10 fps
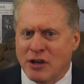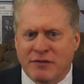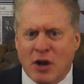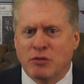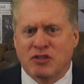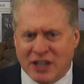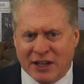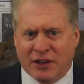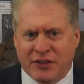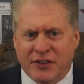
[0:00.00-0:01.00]
have no
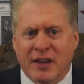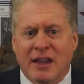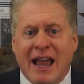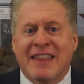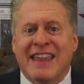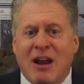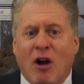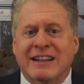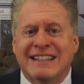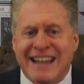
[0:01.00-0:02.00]
skills, and they
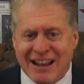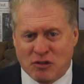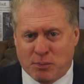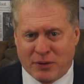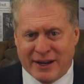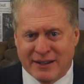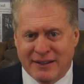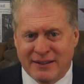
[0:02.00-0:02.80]
are desperate.